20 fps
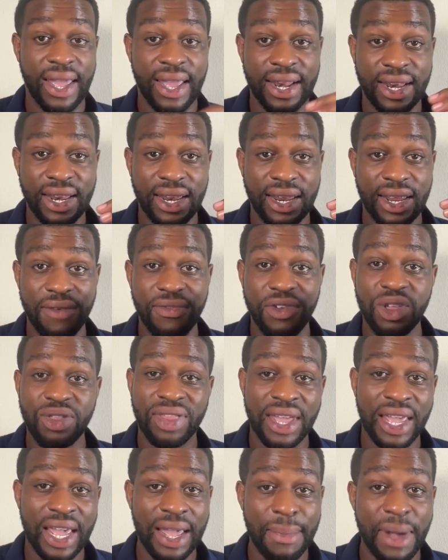And if you
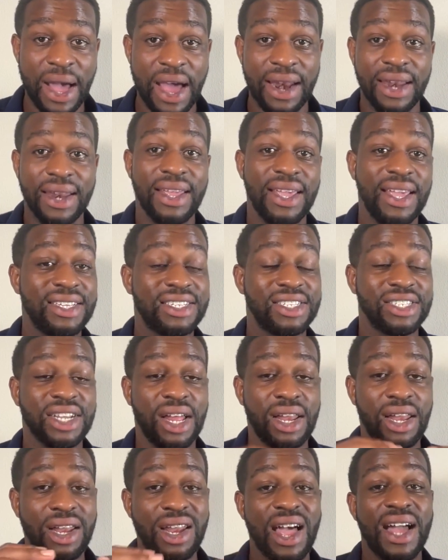think about it, it's
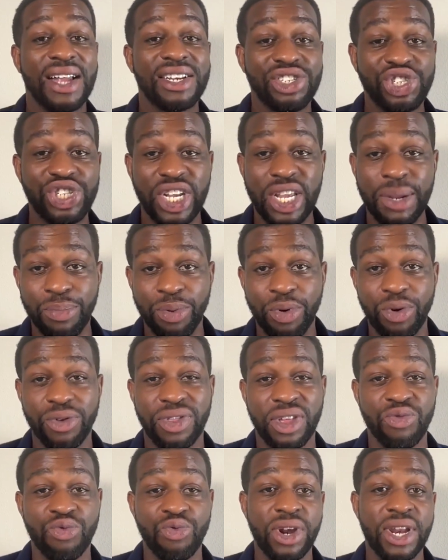a lot cheaper
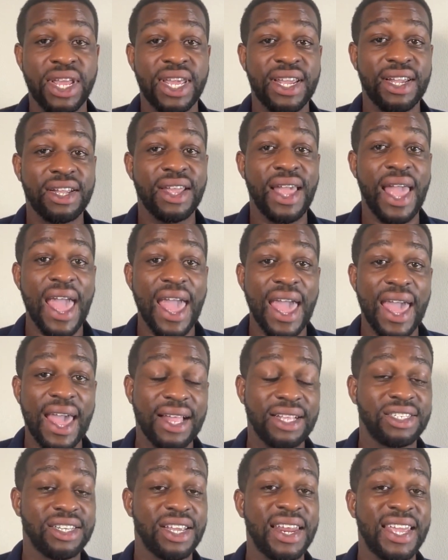than running
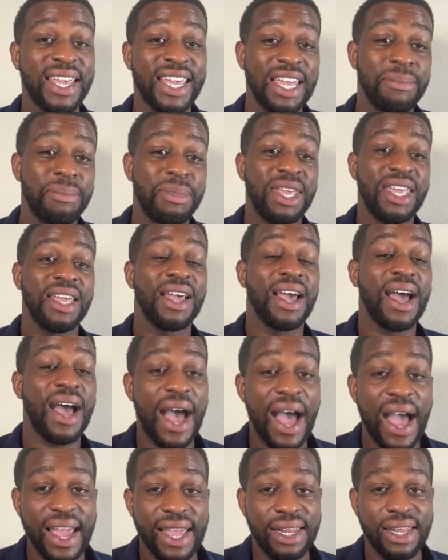ads, and it can be
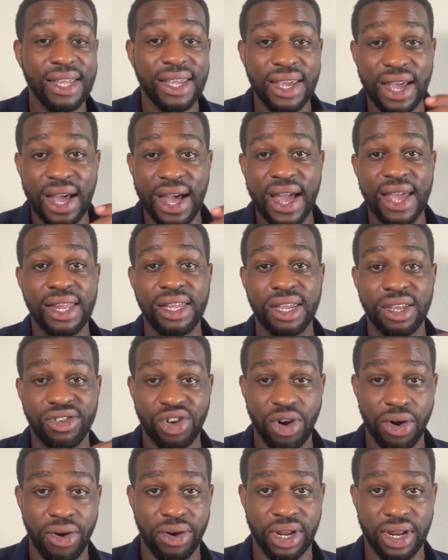highly, highly
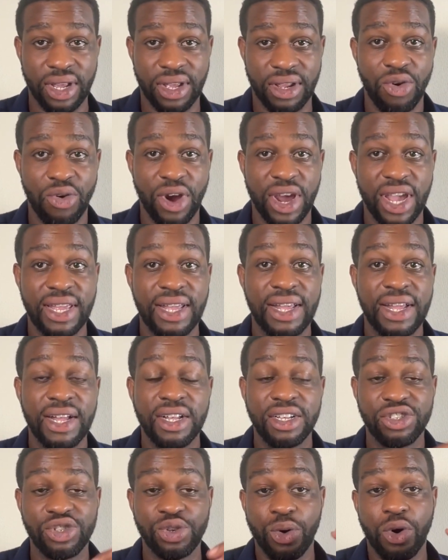targeted, right?
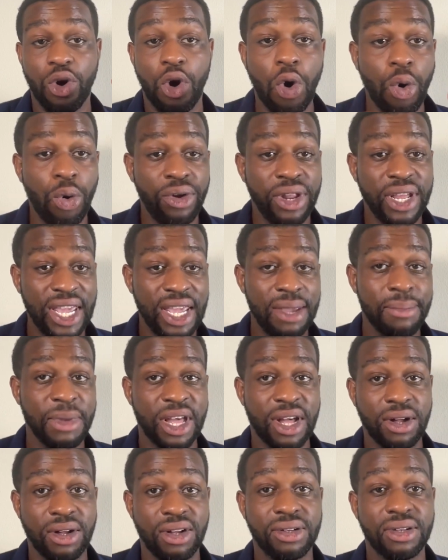So cold
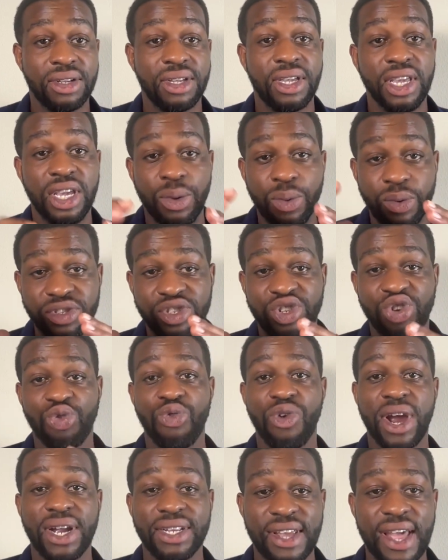email equals
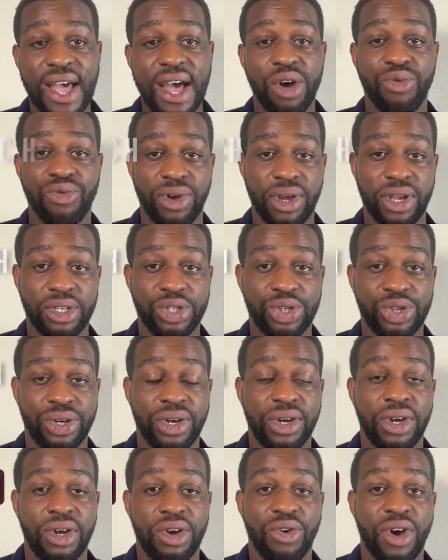direct outreach,
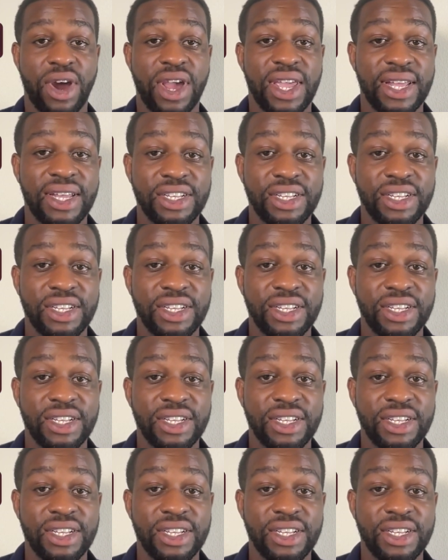right?